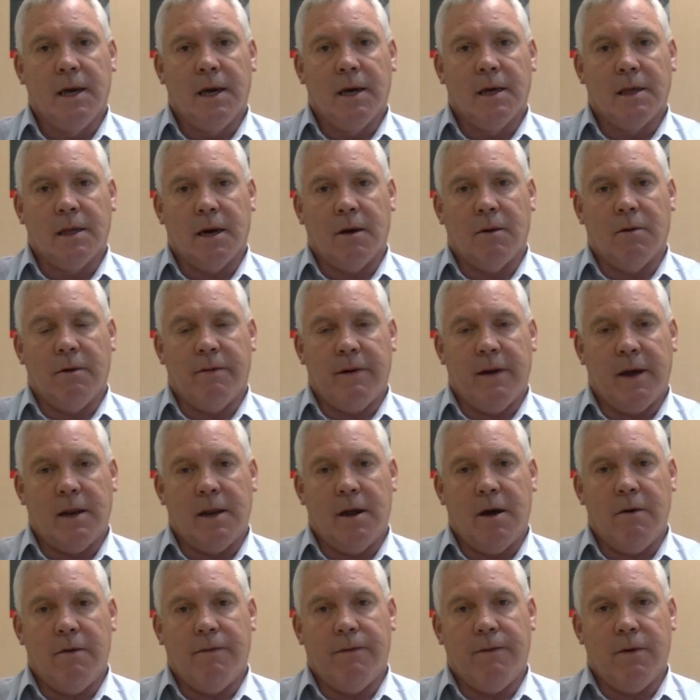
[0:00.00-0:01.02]
So we've had
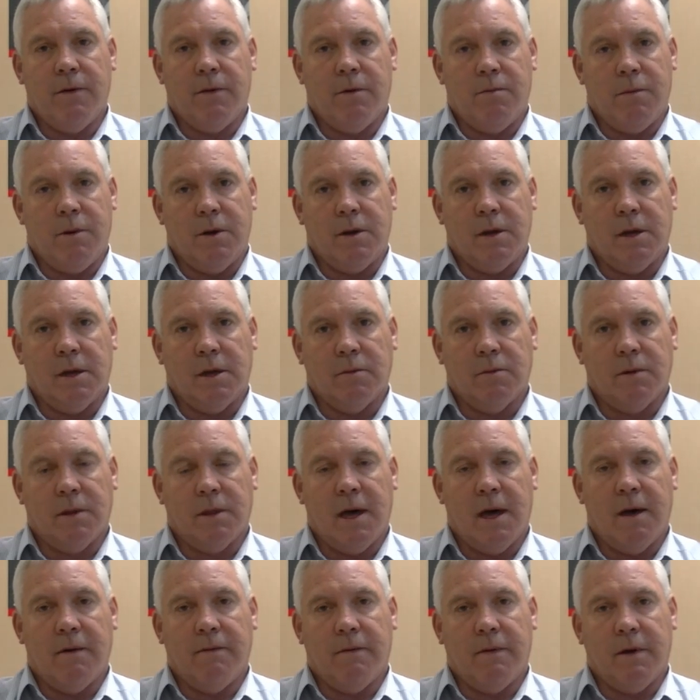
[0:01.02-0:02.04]
no further meetings
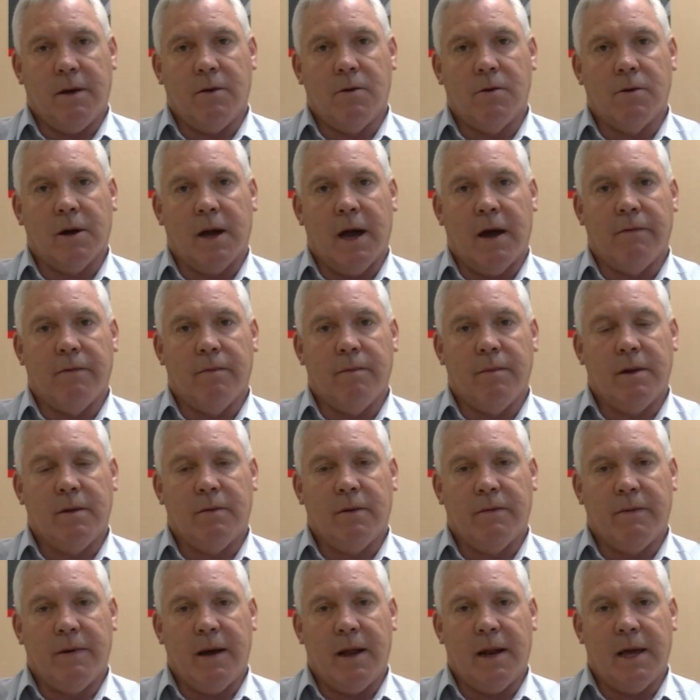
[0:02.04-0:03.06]
with AV or
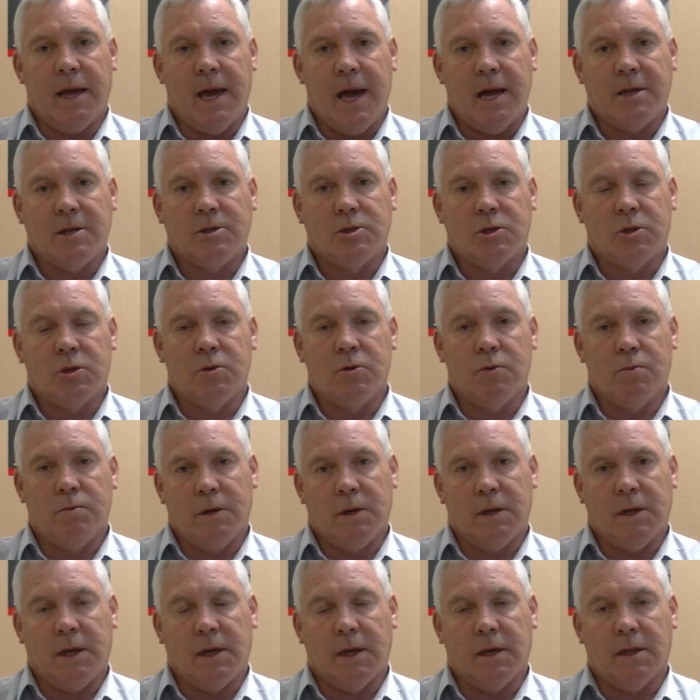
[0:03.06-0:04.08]
government. We've only had 2
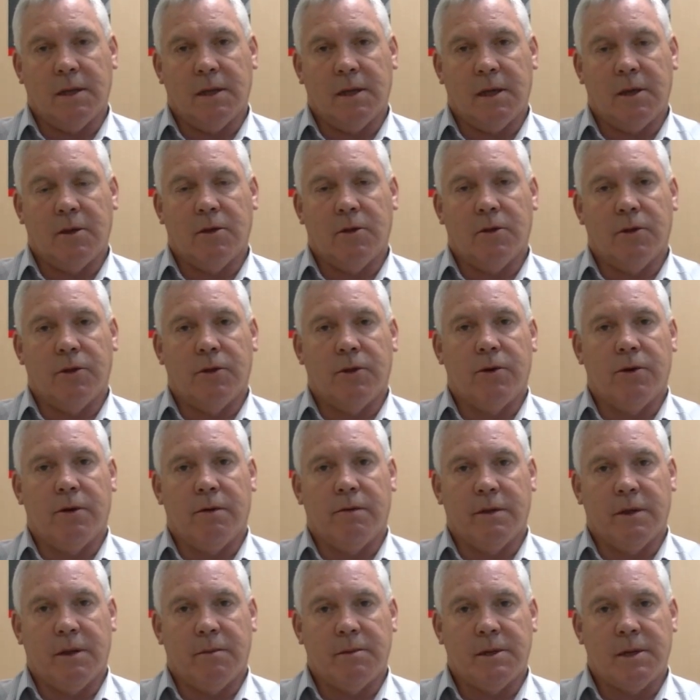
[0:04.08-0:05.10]
meetings since the 3rd
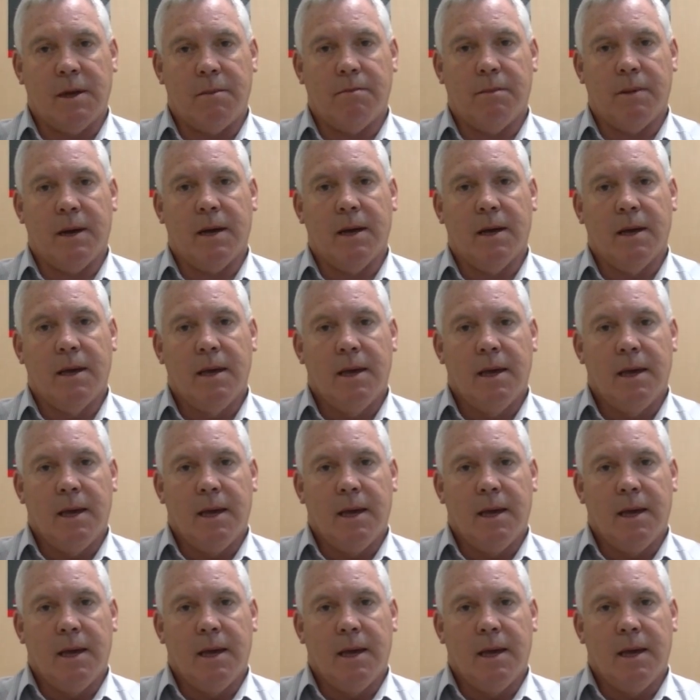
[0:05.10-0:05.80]
of September.